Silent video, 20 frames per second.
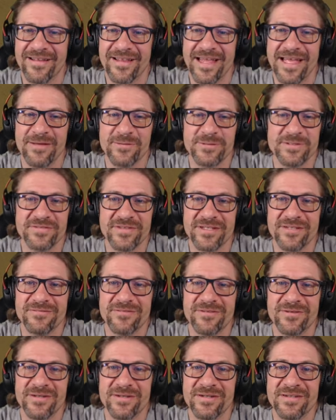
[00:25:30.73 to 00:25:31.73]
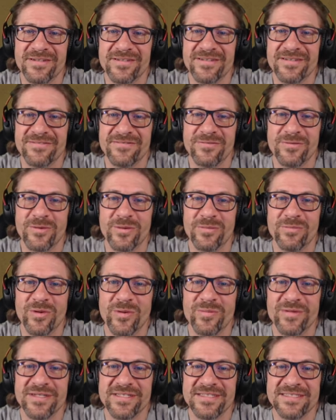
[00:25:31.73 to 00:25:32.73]
That was fun for, for a
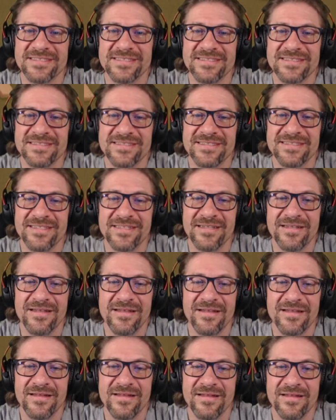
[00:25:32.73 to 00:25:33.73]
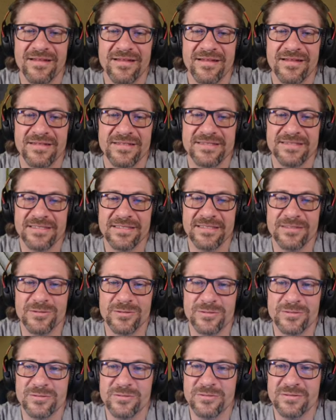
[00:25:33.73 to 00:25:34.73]
moment.
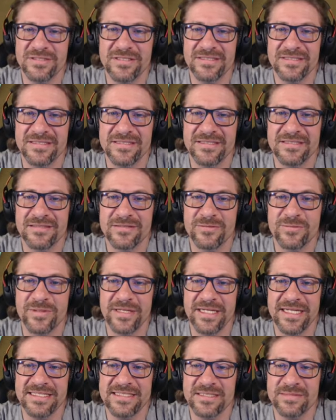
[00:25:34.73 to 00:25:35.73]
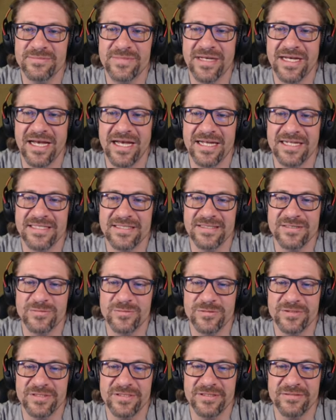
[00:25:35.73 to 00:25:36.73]
So, we need some ice
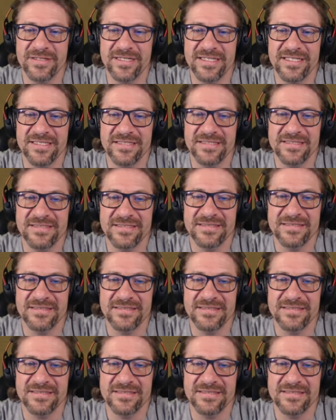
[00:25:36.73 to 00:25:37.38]
wood, right?